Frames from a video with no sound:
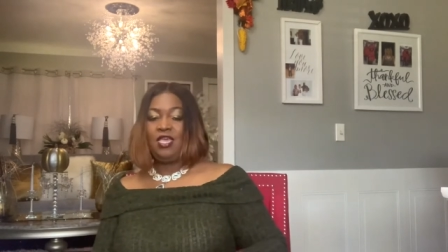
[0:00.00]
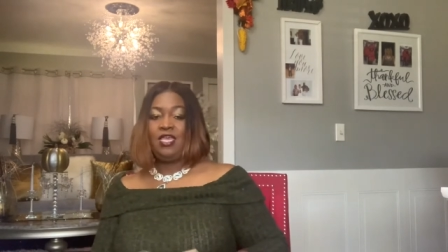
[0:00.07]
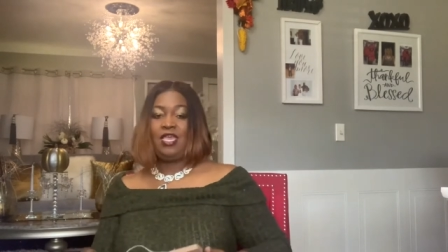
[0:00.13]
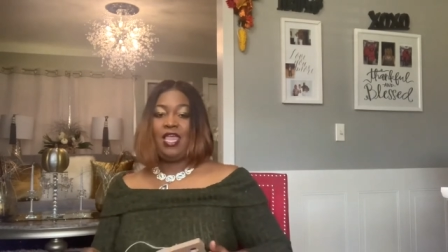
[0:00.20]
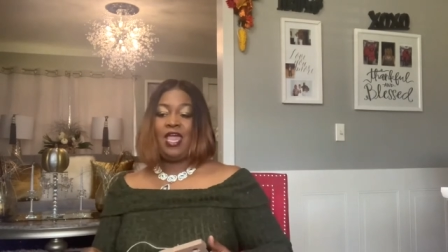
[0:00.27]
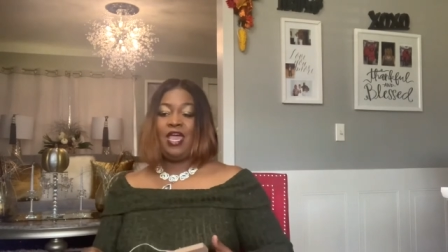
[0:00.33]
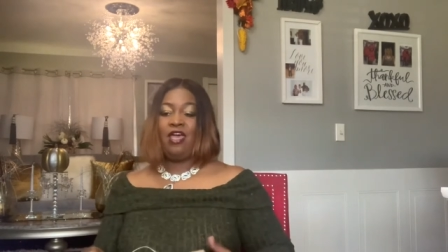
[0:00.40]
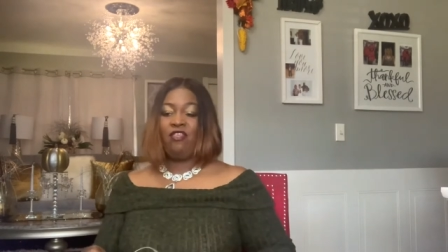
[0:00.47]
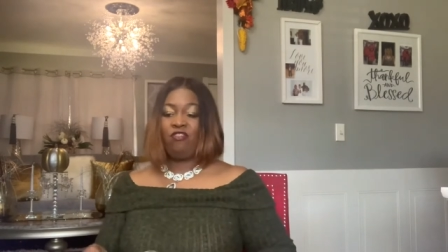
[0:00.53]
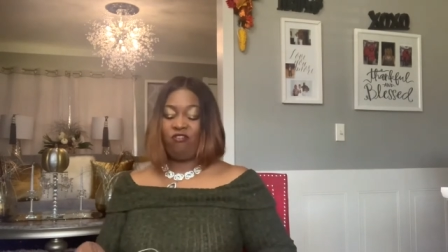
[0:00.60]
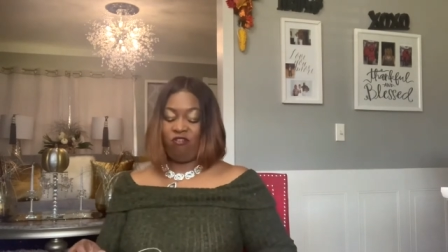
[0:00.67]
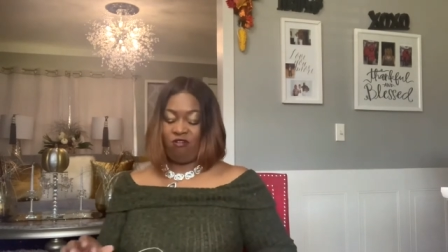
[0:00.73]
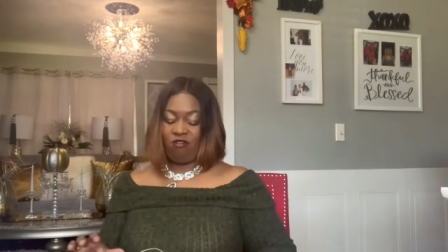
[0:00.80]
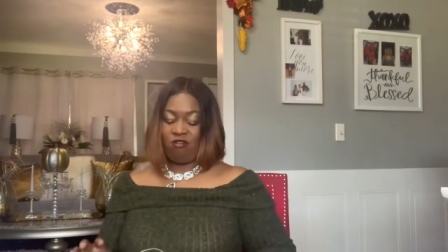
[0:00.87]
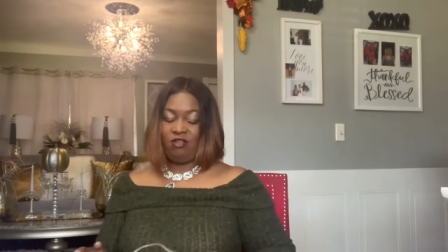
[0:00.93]

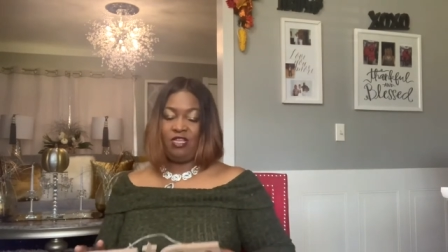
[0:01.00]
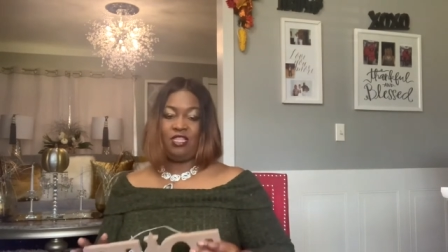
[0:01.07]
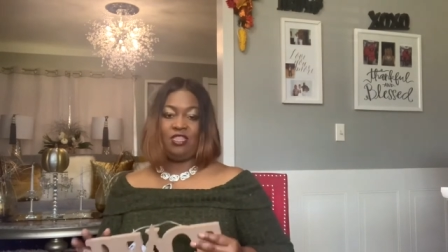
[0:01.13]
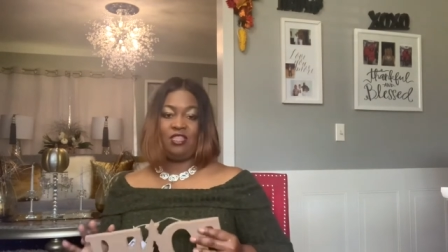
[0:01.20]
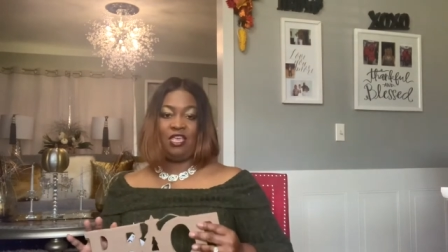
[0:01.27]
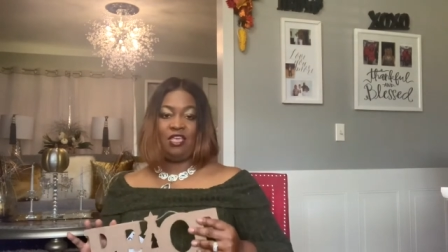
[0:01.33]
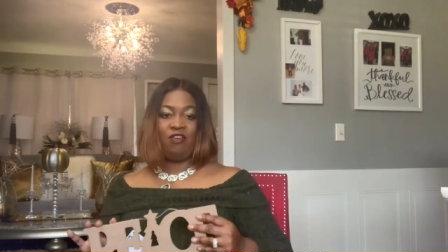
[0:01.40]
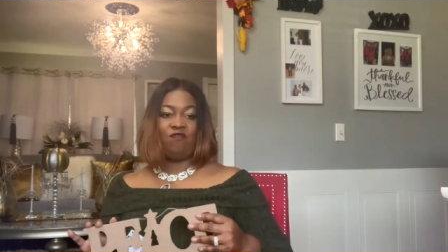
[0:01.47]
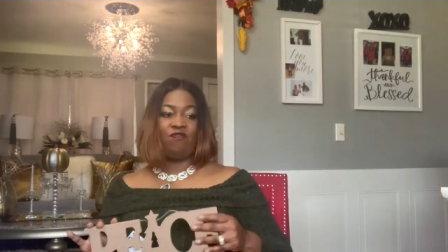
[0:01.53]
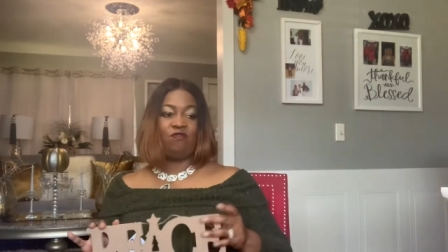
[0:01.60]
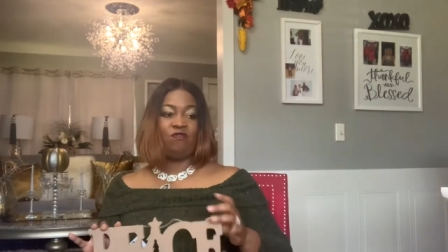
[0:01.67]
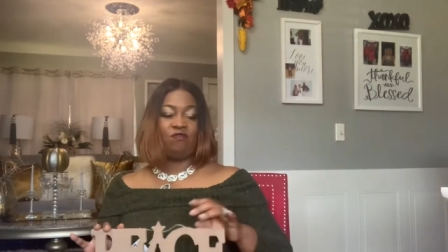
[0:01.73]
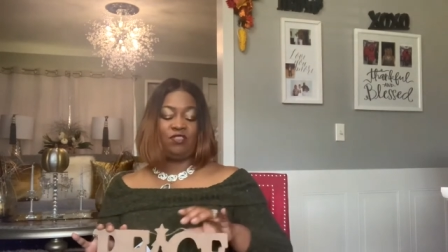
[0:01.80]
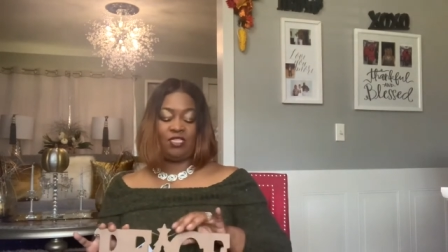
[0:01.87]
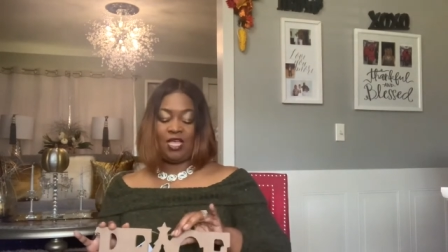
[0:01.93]
gather and
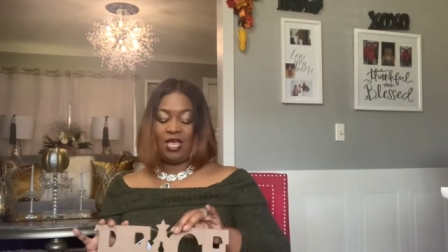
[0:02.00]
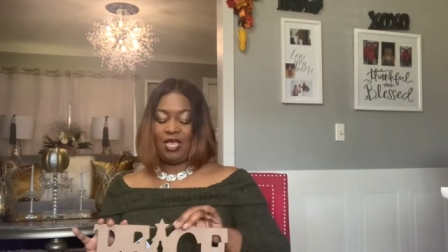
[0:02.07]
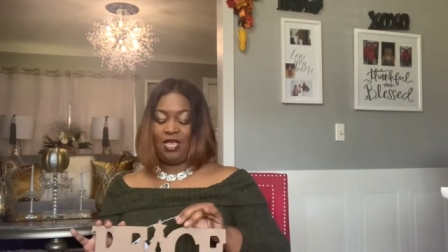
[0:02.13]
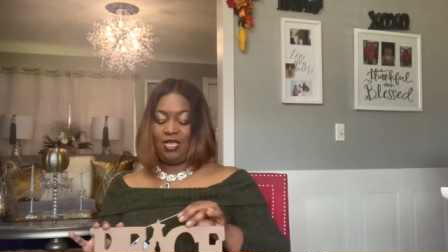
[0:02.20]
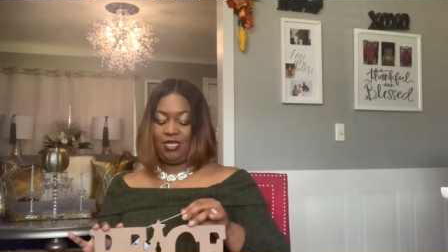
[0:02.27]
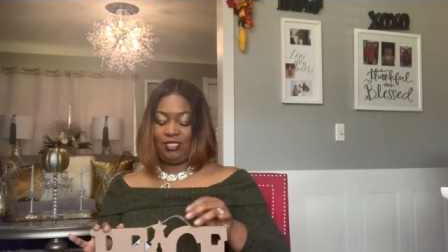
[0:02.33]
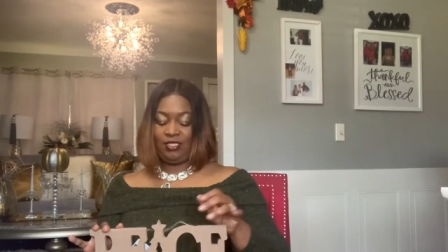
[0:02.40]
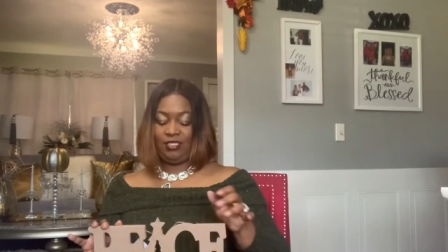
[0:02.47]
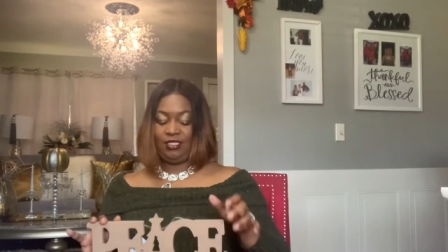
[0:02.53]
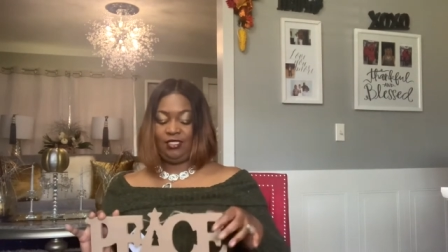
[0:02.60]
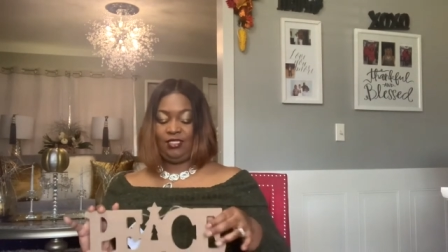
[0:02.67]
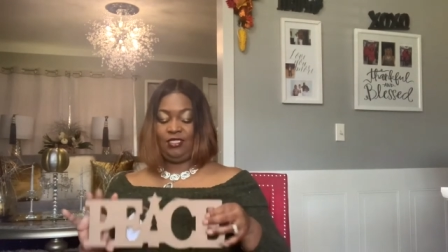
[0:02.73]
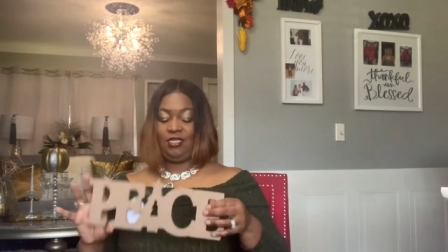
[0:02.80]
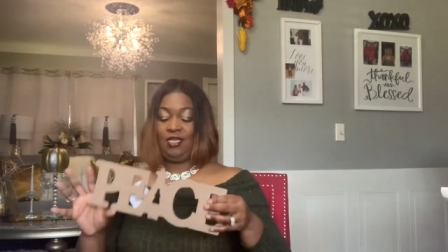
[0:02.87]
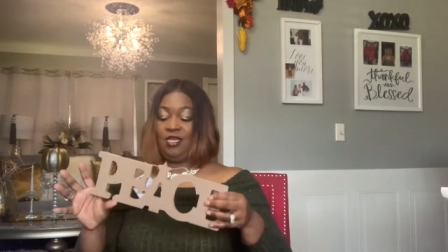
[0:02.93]
thankful
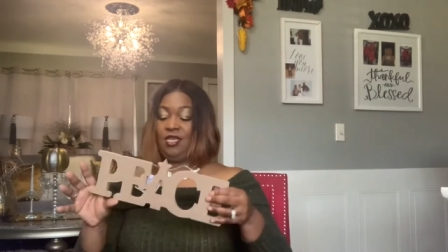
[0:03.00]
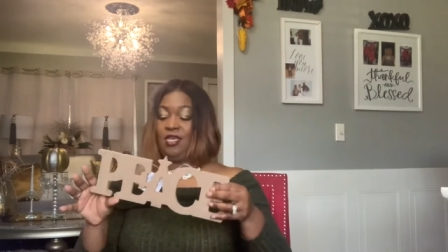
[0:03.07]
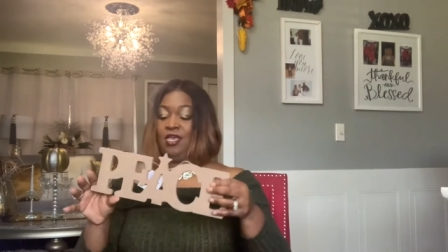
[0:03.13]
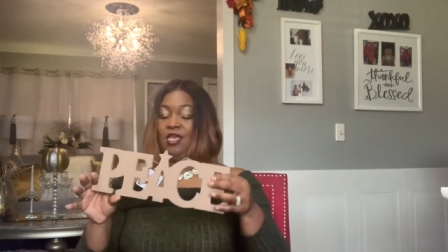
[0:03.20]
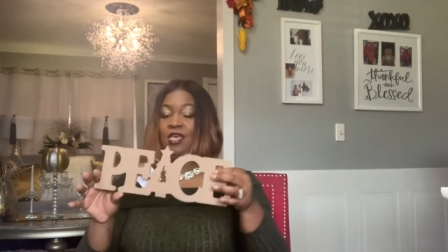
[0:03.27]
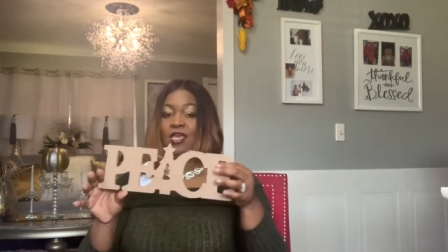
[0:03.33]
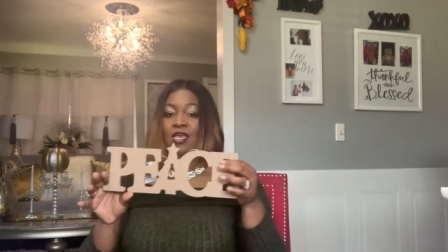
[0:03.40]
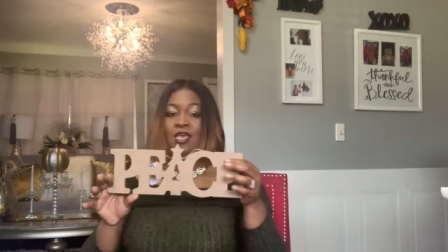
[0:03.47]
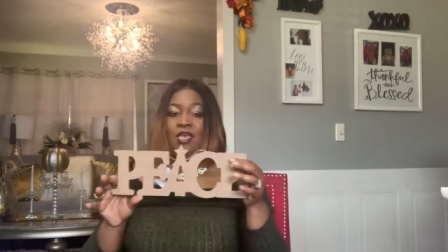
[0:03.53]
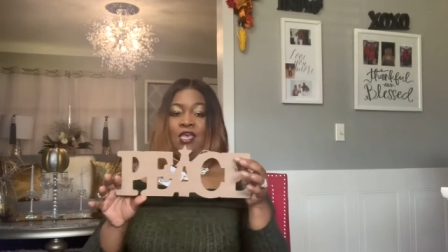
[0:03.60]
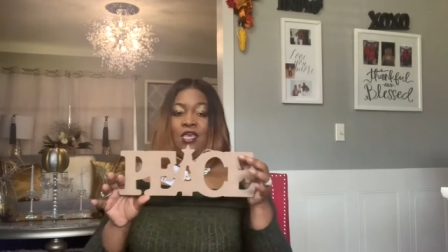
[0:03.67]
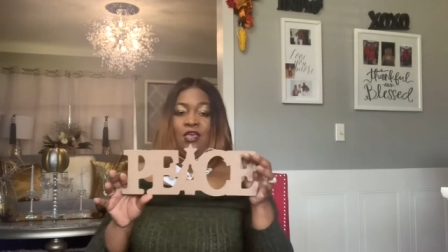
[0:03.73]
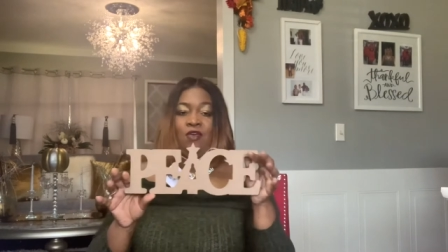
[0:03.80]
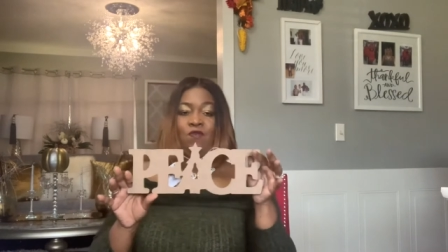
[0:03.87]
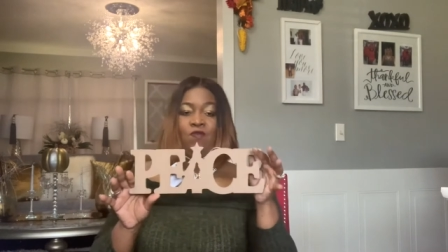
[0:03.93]
signs.
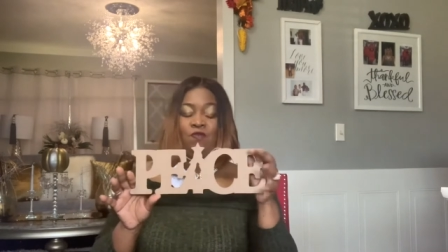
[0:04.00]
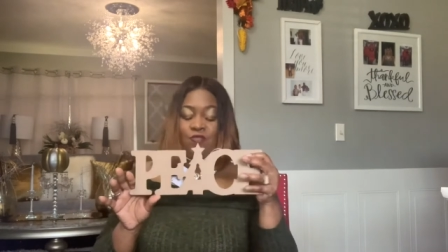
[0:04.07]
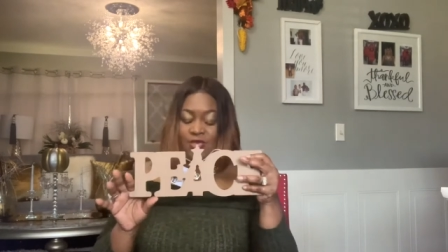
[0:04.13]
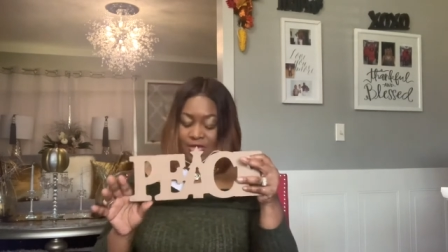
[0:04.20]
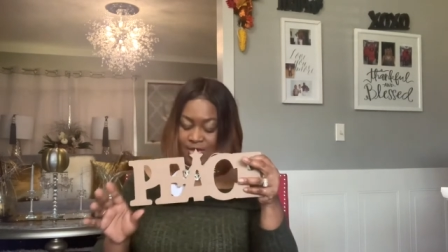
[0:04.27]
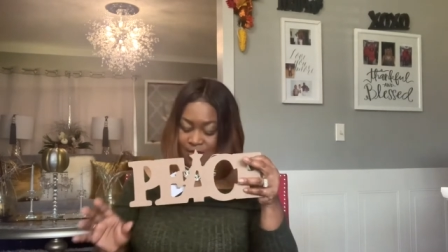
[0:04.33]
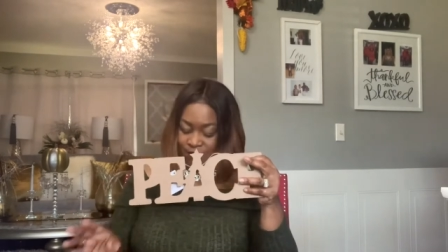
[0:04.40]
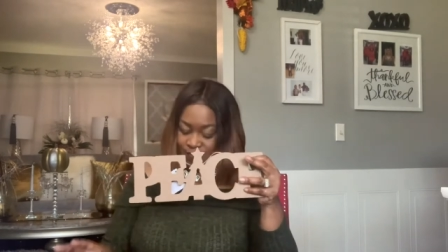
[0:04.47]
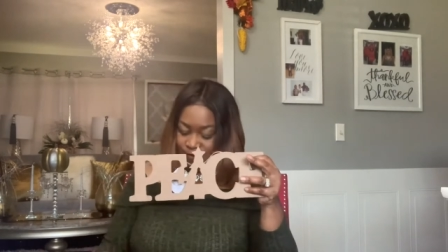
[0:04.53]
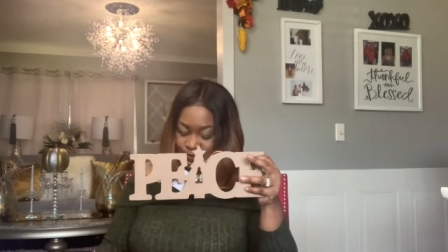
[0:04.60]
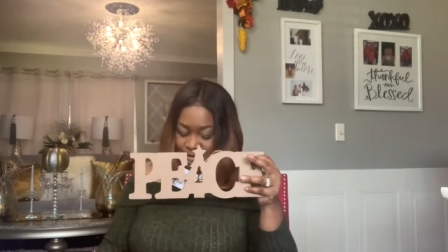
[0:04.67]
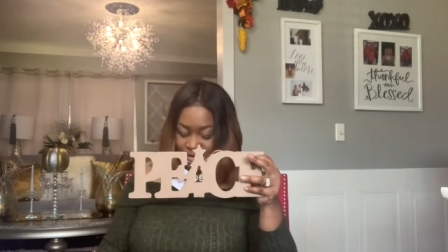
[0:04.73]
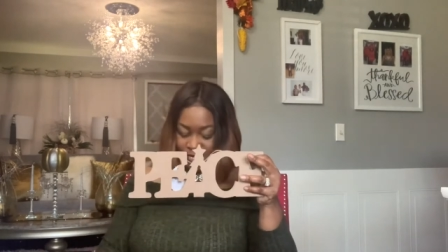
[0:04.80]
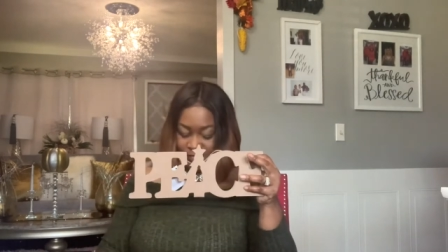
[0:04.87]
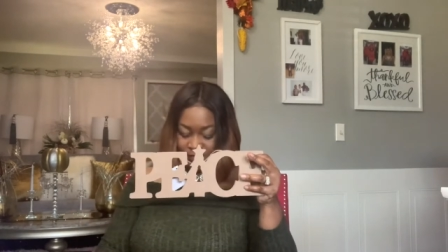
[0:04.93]
Well, they have the
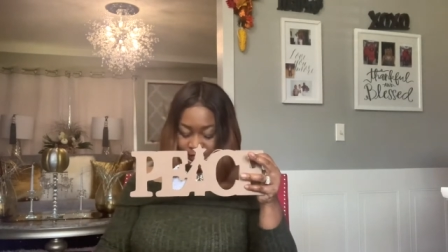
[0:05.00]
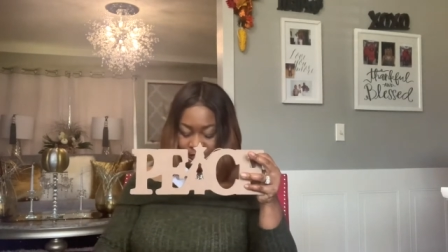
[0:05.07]
peace